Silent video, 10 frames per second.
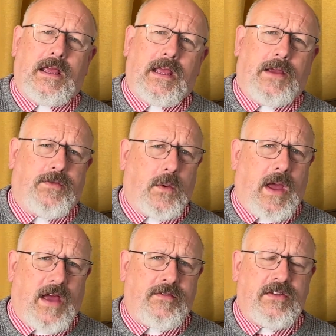if you
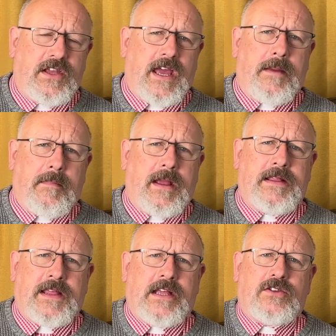haven't yet
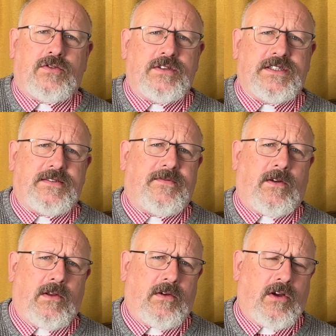made that choice to
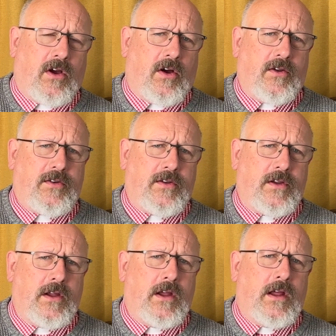follow God,
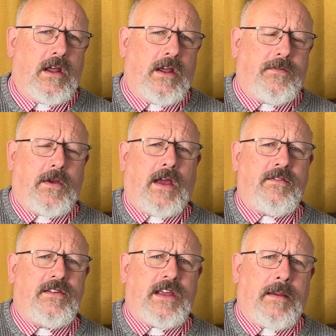if you
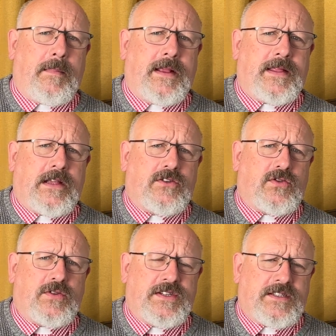haven't yet made that
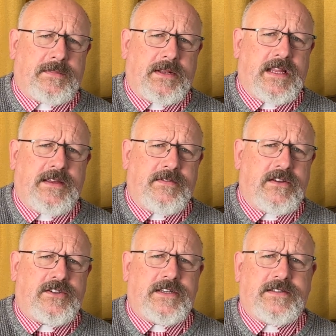choice to believe
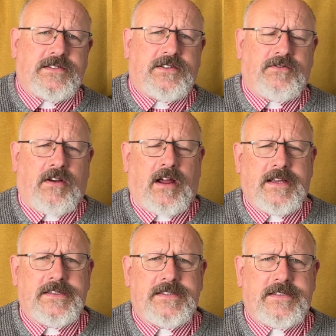in Jesus
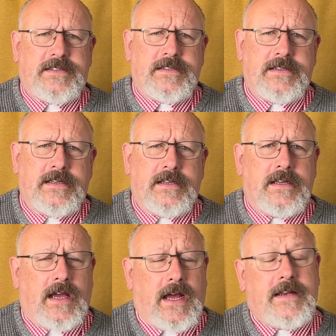Christ,
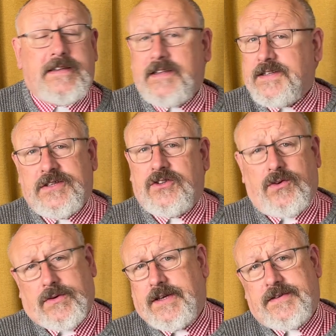and it is a
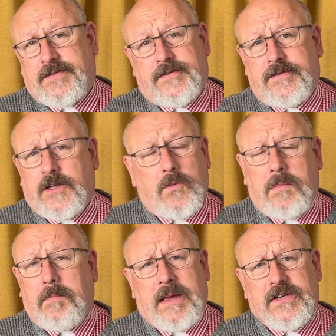choice, no
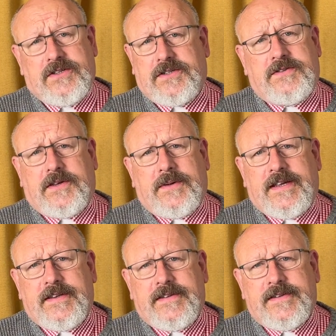one makes you do
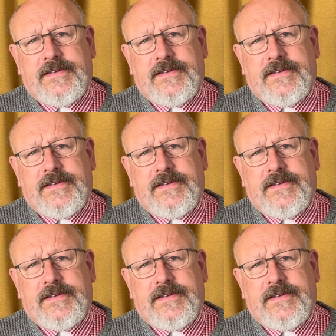it.